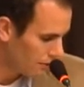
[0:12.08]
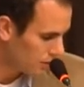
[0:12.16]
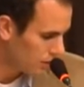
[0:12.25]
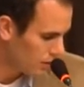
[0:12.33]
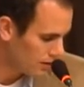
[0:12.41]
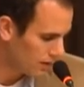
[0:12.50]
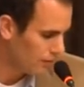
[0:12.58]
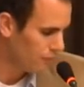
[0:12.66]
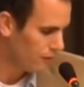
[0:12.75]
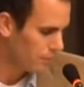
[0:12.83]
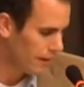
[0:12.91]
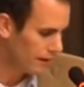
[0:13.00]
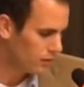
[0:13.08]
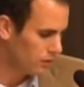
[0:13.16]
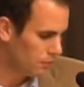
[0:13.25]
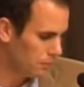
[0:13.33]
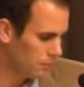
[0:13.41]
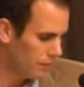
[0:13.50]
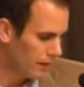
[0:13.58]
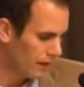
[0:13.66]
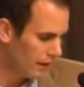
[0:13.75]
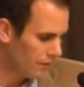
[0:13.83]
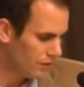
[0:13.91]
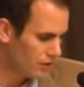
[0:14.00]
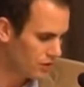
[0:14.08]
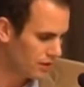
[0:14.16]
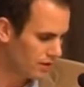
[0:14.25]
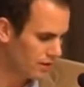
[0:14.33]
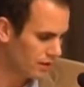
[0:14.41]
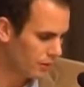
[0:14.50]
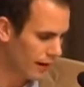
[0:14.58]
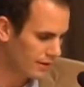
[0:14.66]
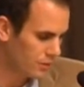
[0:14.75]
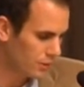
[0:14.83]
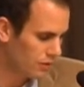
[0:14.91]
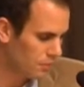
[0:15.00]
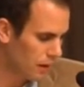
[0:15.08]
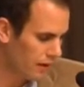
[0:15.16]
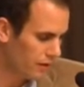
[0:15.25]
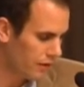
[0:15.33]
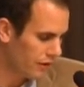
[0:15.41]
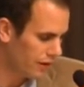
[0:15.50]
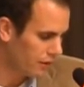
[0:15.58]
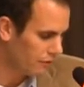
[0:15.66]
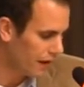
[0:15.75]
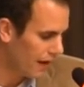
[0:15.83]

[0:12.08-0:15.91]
Closing the Feedback Loop, Innovations in Grassroots Monitoring of